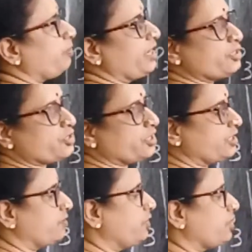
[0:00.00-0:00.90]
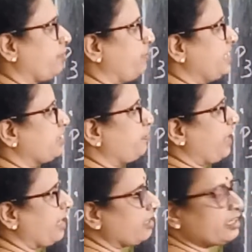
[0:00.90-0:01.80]
plane sheets which are placed
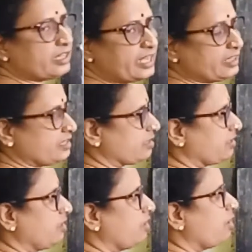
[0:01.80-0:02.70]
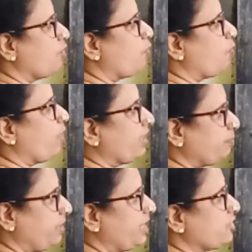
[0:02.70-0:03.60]
parallel like this.
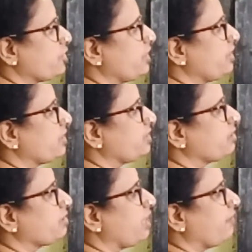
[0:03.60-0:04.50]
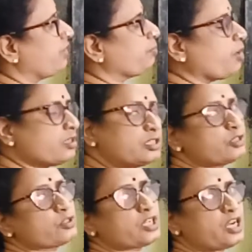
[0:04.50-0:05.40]
One plane sheet is having
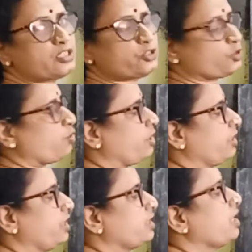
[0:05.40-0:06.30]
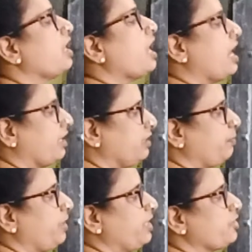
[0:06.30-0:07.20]
positive charge stored in it,
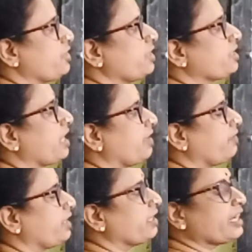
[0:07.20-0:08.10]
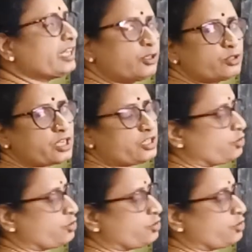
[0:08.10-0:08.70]
another plane sheet having negative charge